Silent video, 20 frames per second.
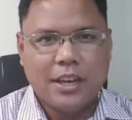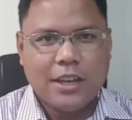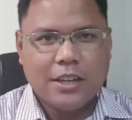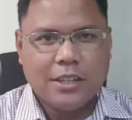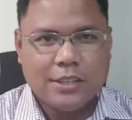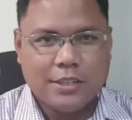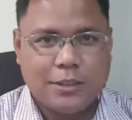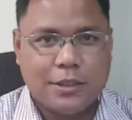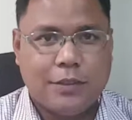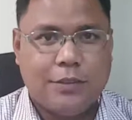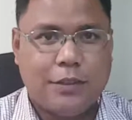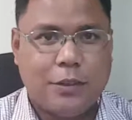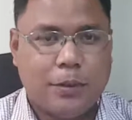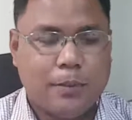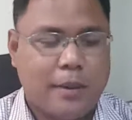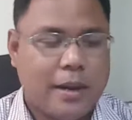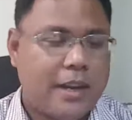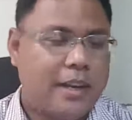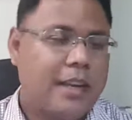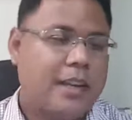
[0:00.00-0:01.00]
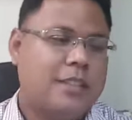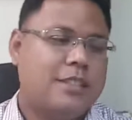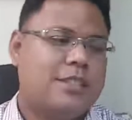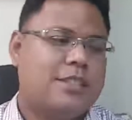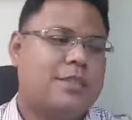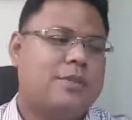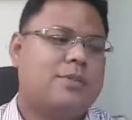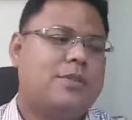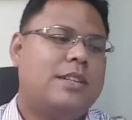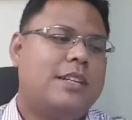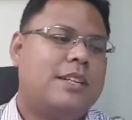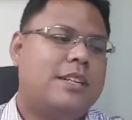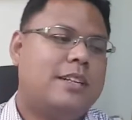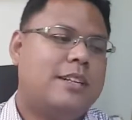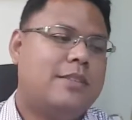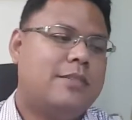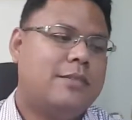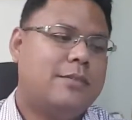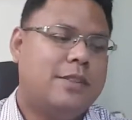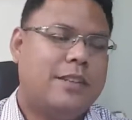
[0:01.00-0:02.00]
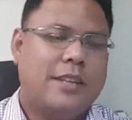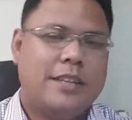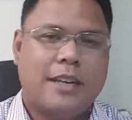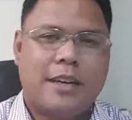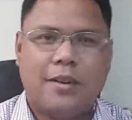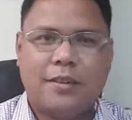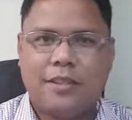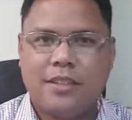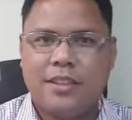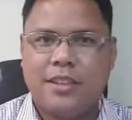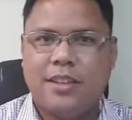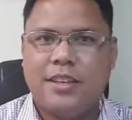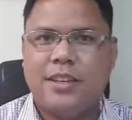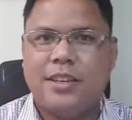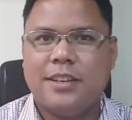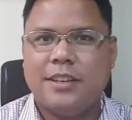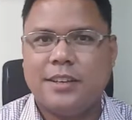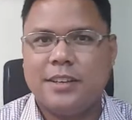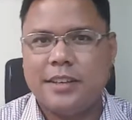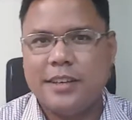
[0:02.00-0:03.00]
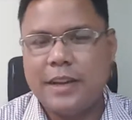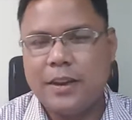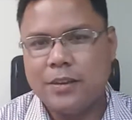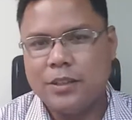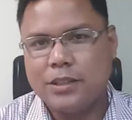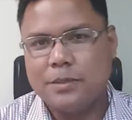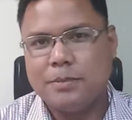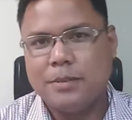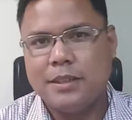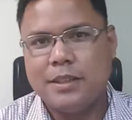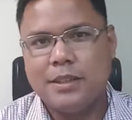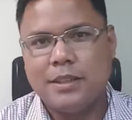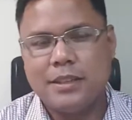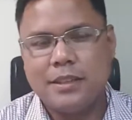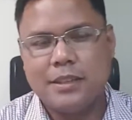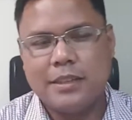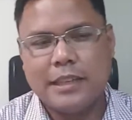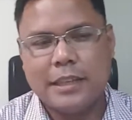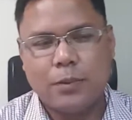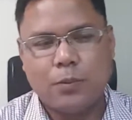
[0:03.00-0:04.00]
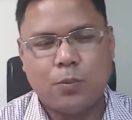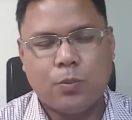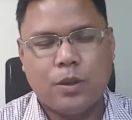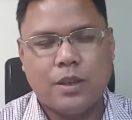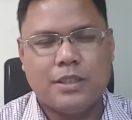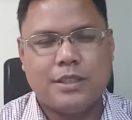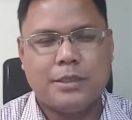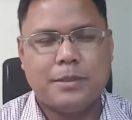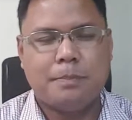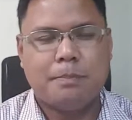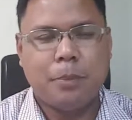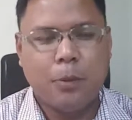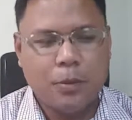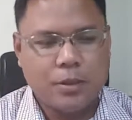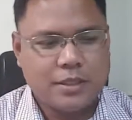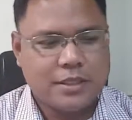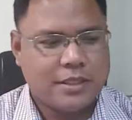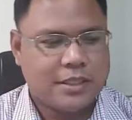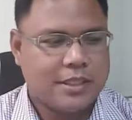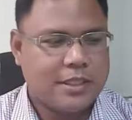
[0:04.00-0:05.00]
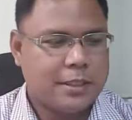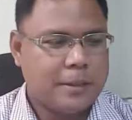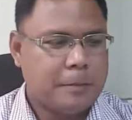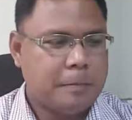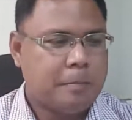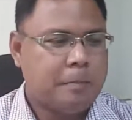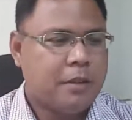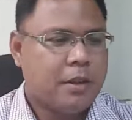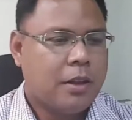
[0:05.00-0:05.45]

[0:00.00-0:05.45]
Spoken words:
So if you don't mind, I'll just read out the announcement that was posted